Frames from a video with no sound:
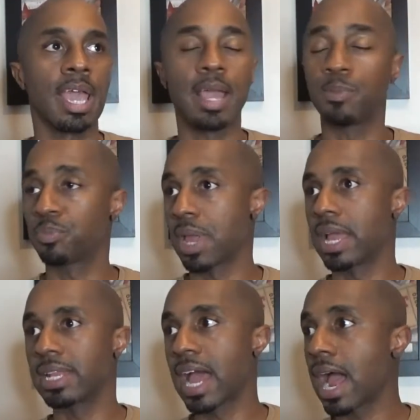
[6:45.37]

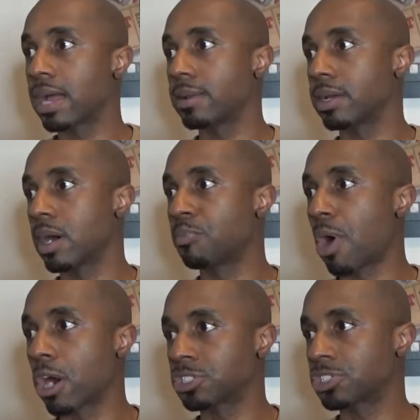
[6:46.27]
and not a
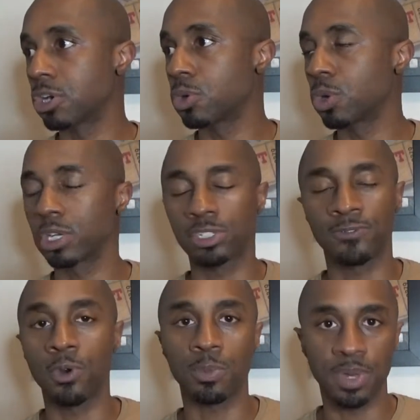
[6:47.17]
bar show where it's
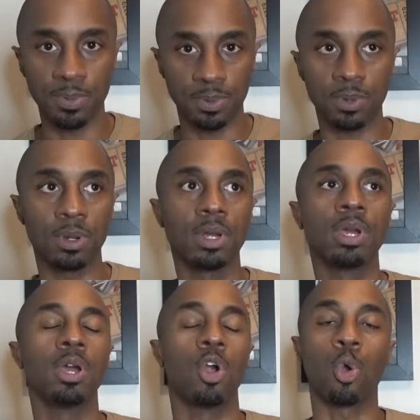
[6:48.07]
4 people.
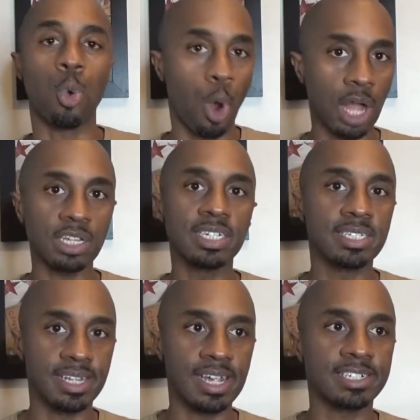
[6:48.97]
Quality
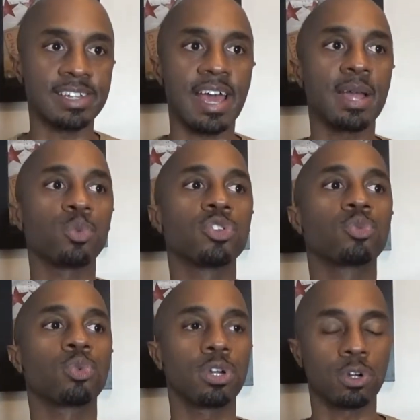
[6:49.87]
stage time with
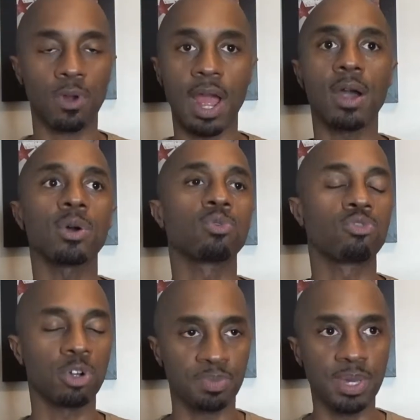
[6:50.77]
real crowd,
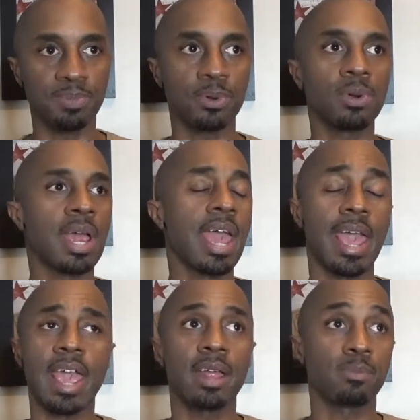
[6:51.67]
real people,
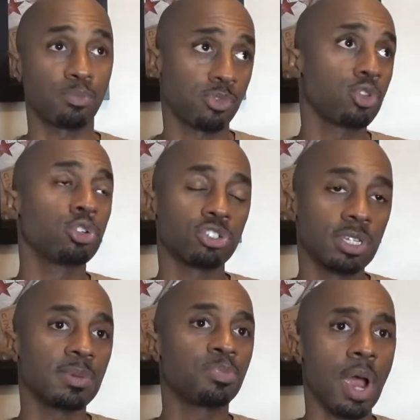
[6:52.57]
at
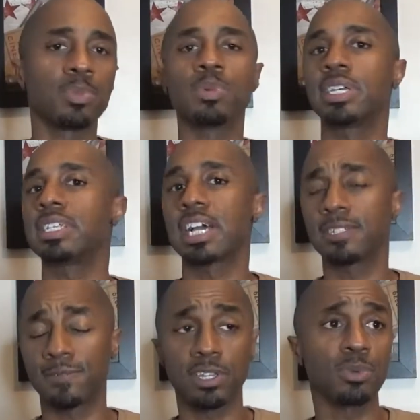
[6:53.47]
usually probably a
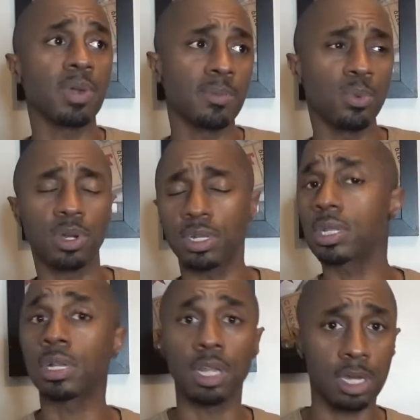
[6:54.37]
nice venue, maybe one of
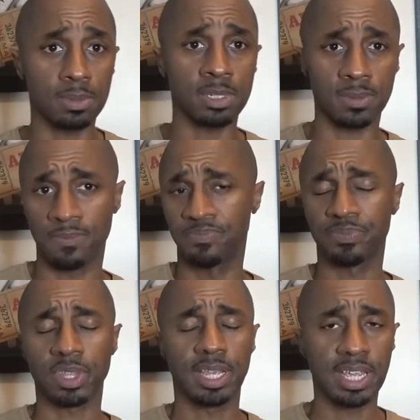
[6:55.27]
the clubs
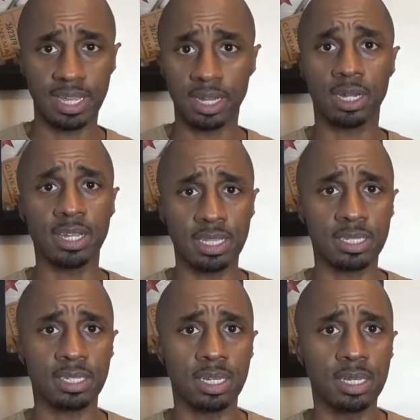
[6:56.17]
in
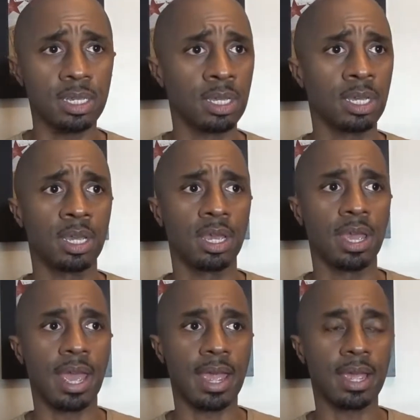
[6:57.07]
the city,
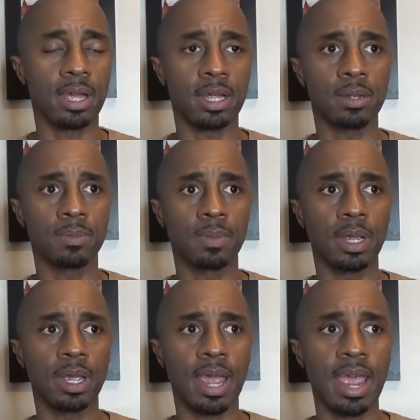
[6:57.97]
and
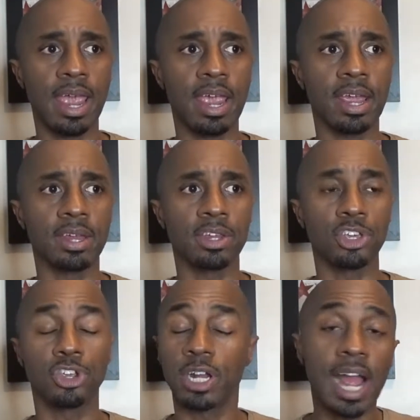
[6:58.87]

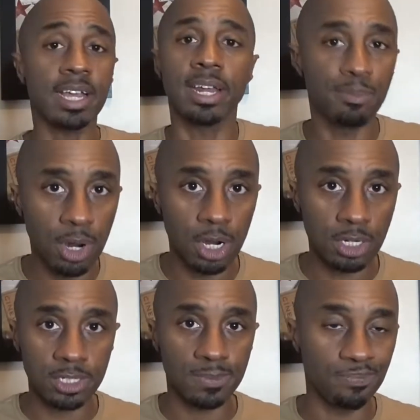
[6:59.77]
you're not getting
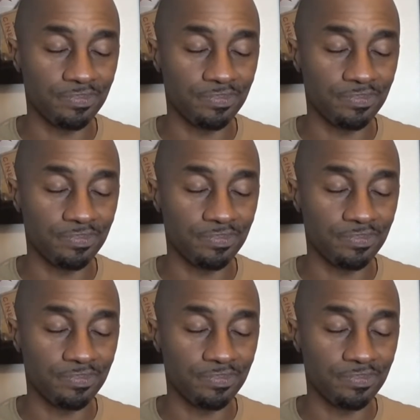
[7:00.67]
booked.